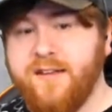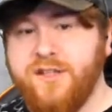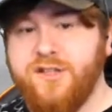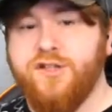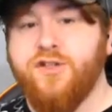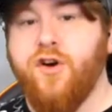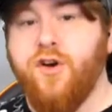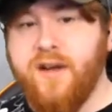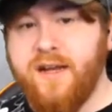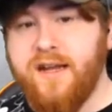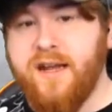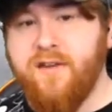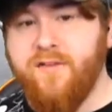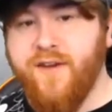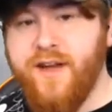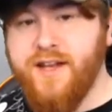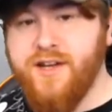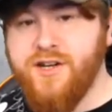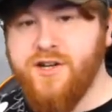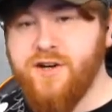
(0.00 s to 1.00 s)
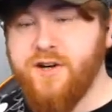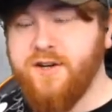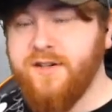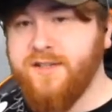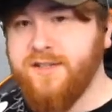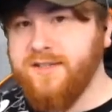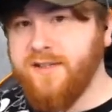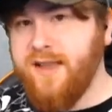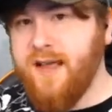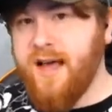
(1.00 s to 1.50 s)
Sonic Adventure /
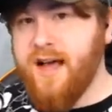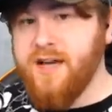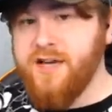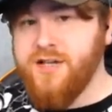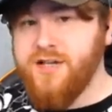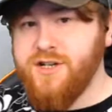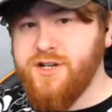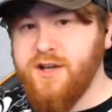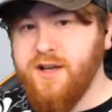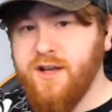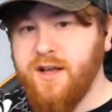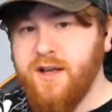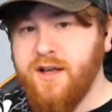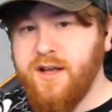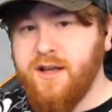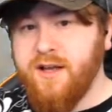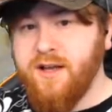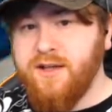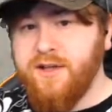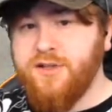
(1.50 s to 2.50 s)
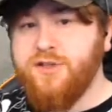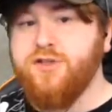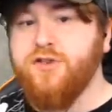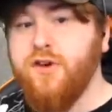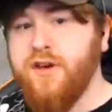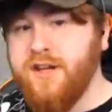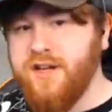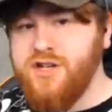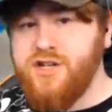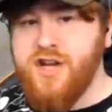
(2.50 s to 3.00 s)

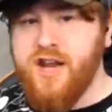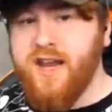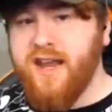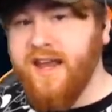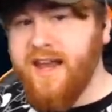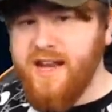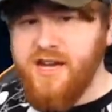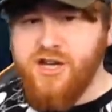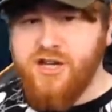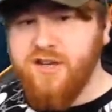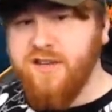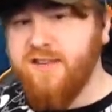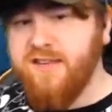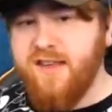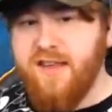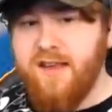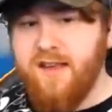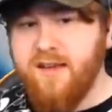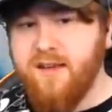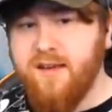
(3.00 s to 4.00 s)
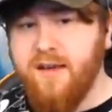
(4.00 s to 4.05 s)
Sonic Generations-y.